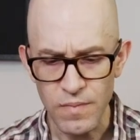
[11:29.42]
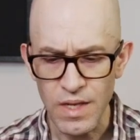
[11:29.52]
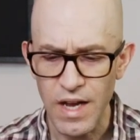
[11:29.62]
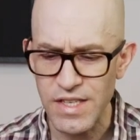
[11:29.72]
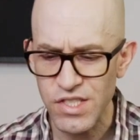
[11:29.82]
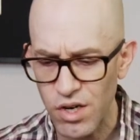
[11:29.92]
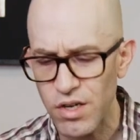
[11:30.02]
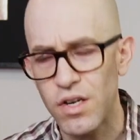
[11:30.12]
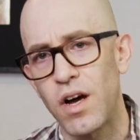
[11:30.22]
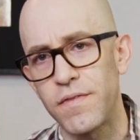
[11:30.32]
I
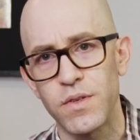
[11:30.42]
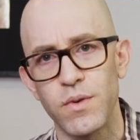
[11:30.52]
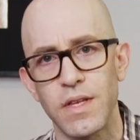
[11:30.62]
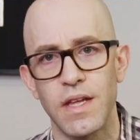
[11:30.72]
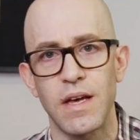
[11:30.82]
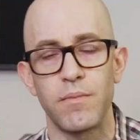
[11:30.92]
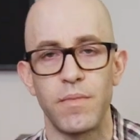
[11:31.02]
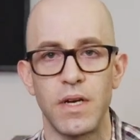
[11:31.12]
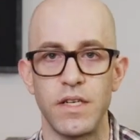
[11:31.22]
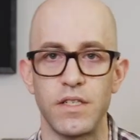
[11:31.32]
started off doing that,
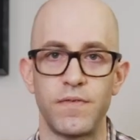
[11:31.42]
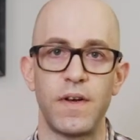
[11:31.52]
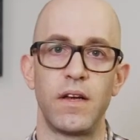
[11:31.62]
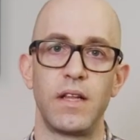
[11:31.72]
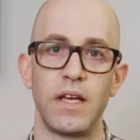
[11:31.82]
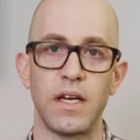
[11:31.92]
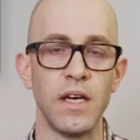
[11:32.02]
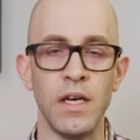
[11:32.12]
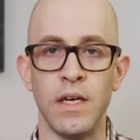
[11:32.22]
but I just found like